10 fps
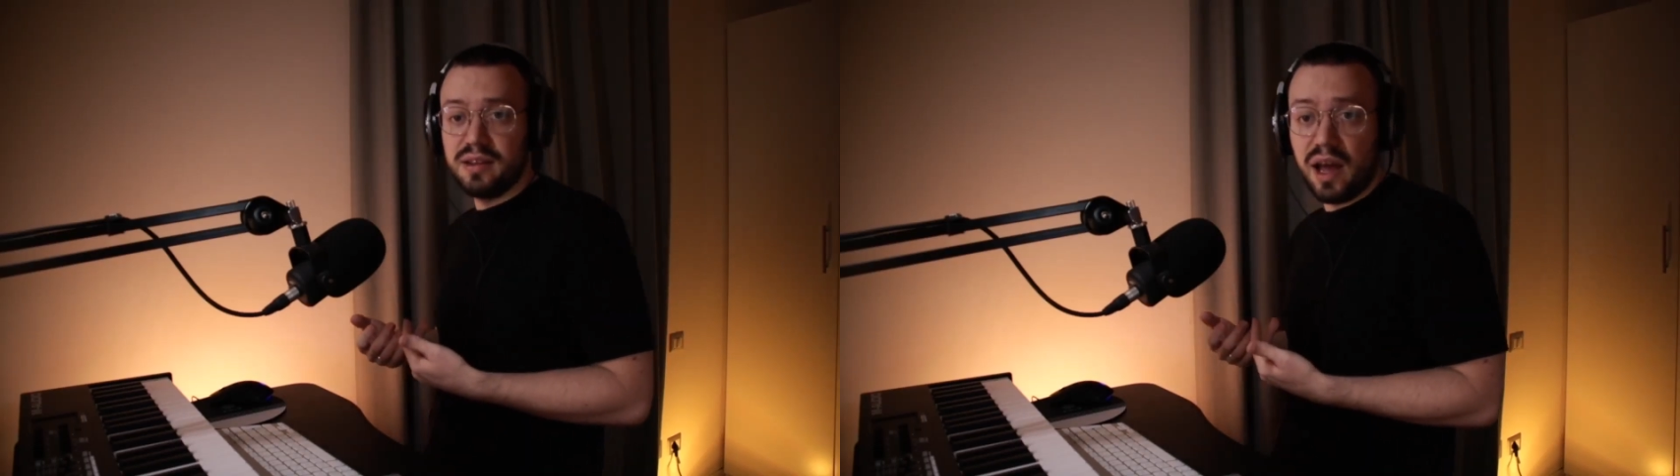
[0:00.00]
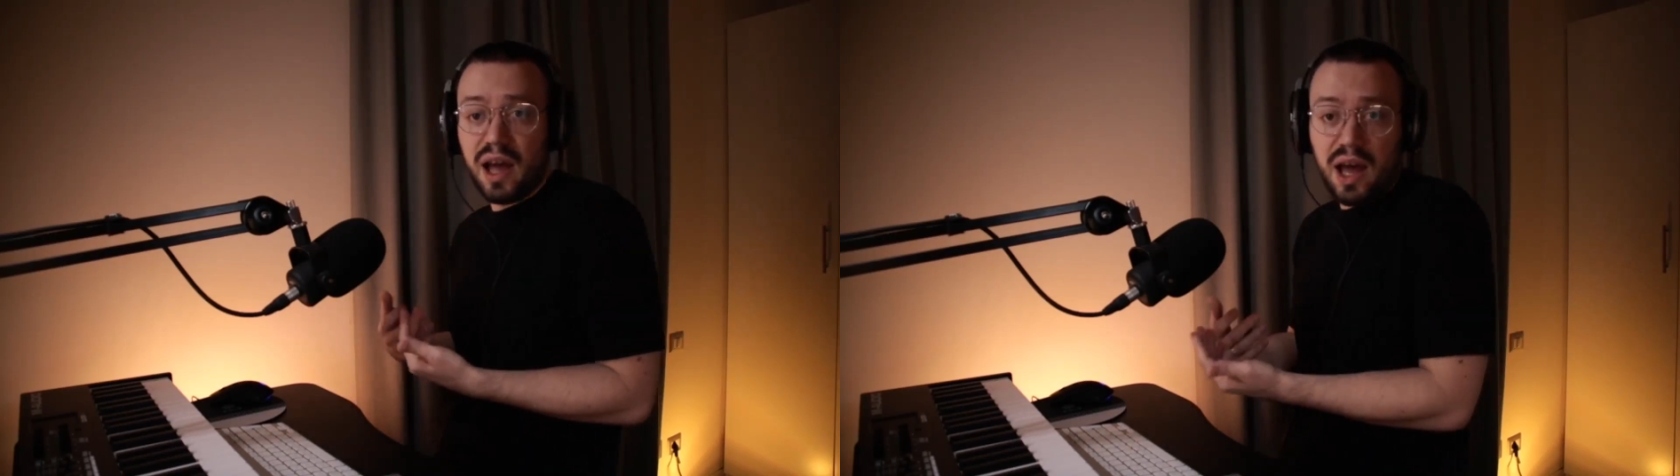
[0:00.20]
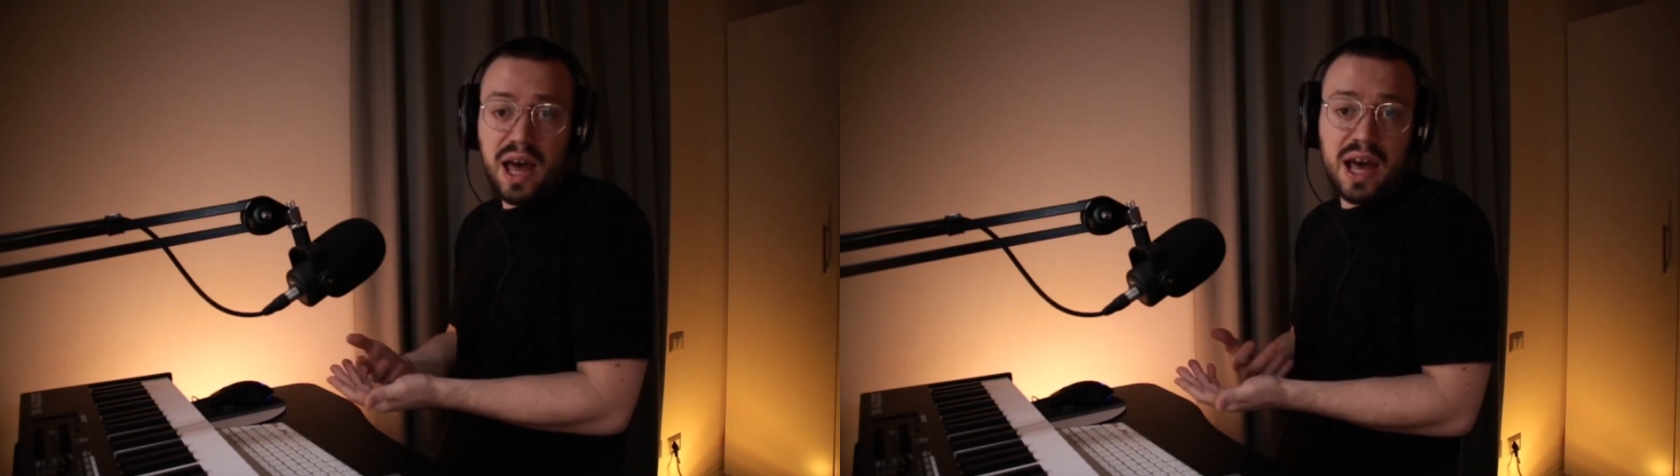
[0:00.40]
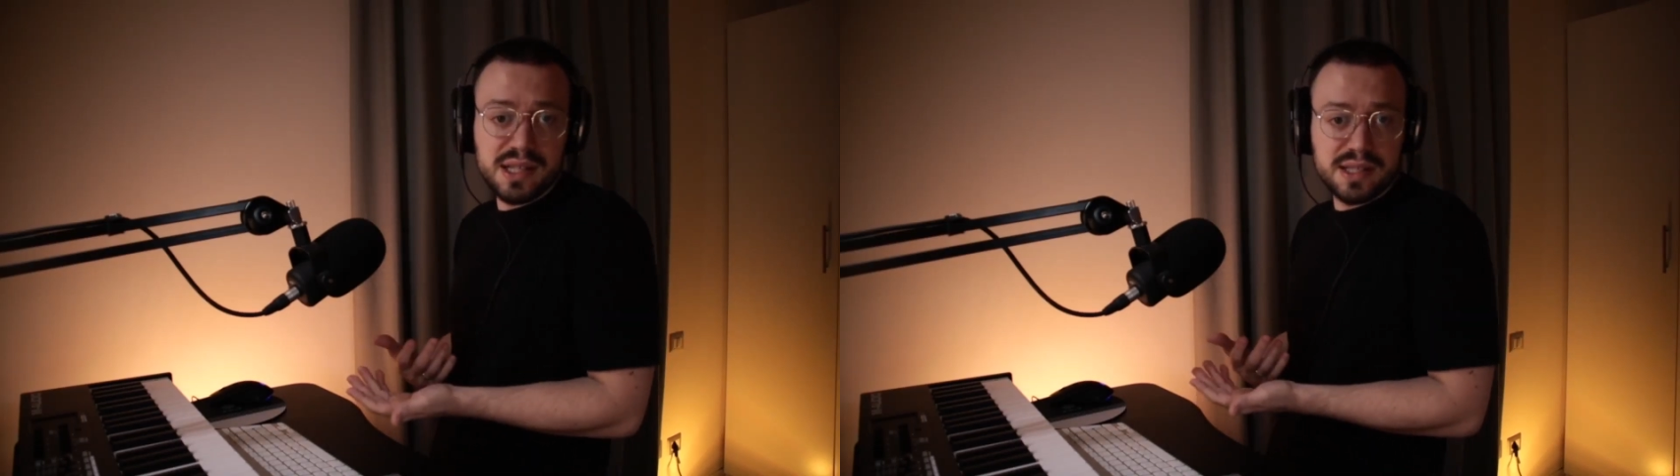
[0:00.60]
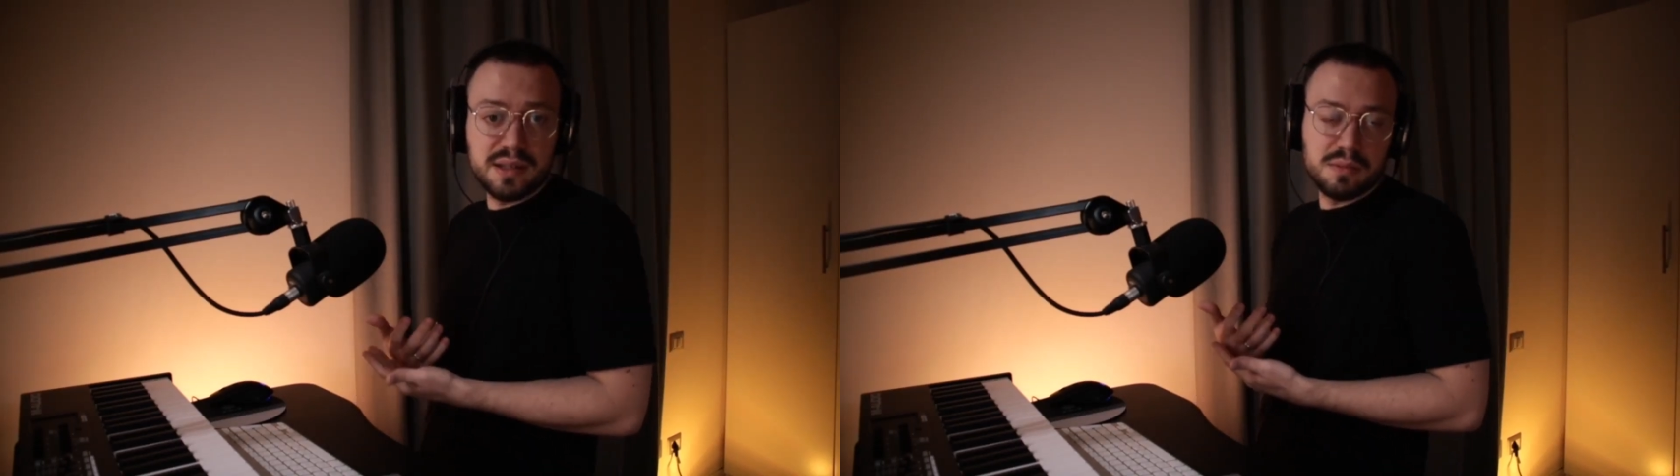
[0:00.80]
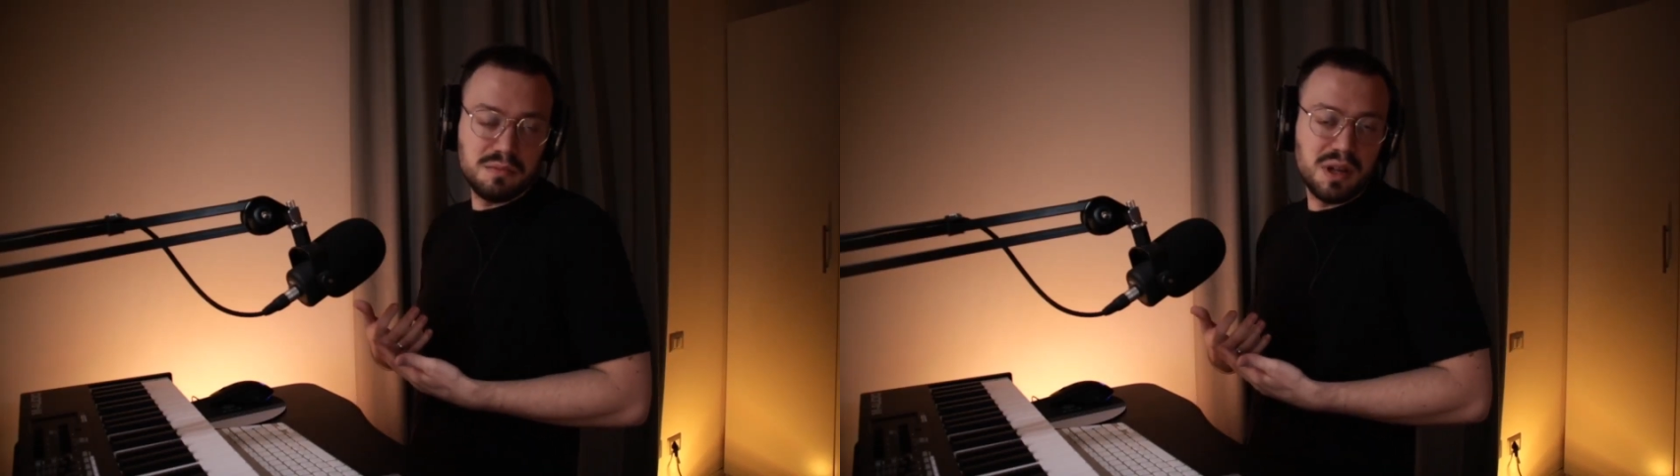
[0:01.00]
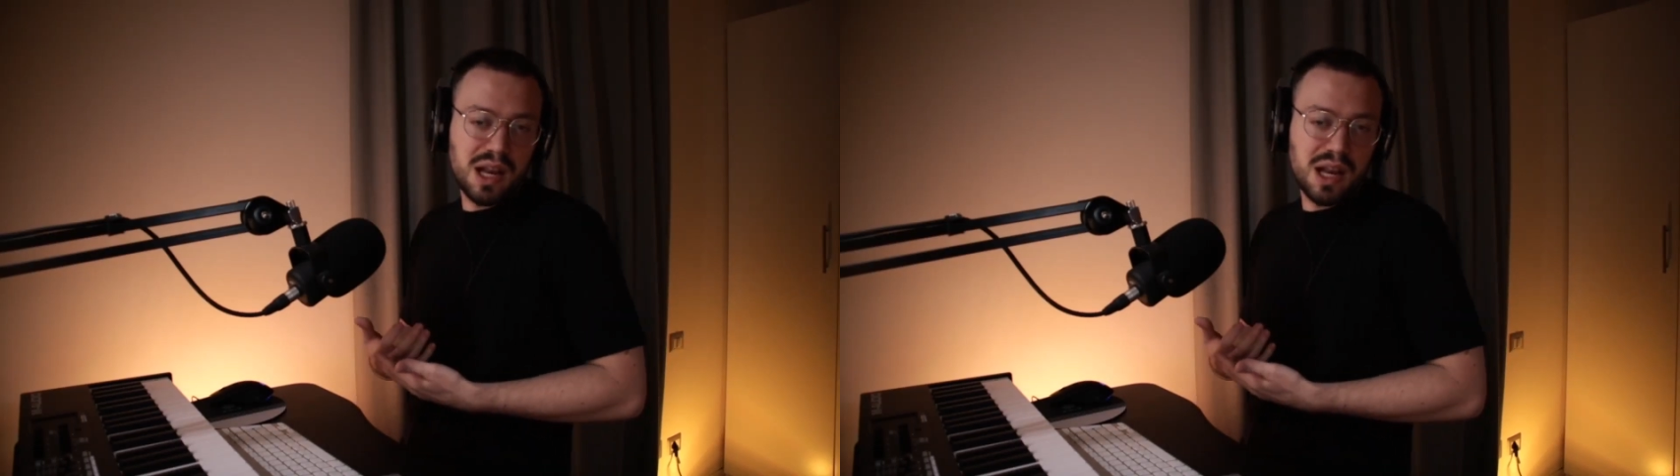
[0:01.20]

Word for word: it adds a,